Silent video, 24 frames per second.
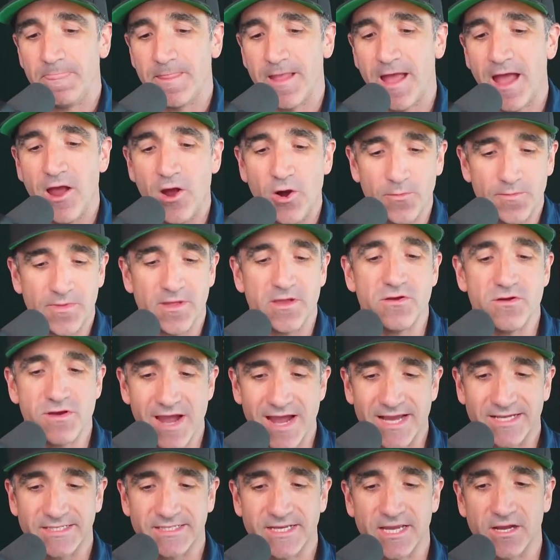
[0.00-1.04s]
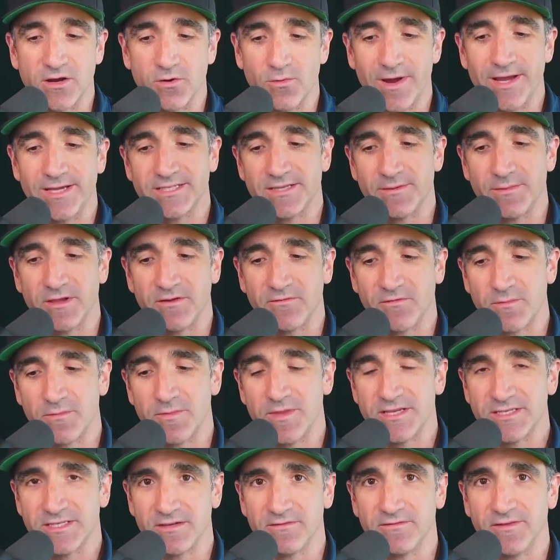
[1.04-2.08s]
I hope that you guys take away something from
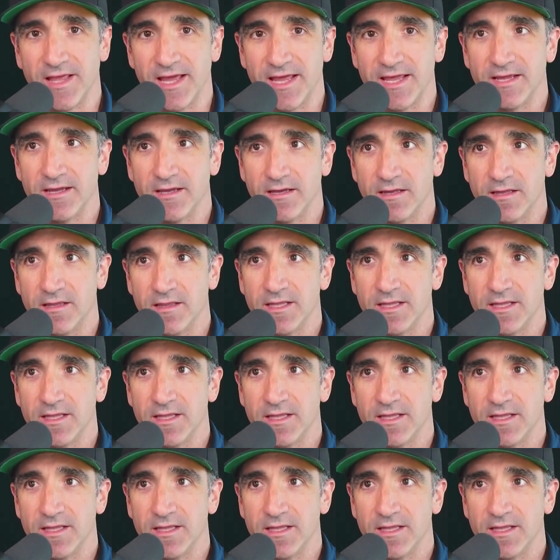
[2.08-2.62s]
this of like,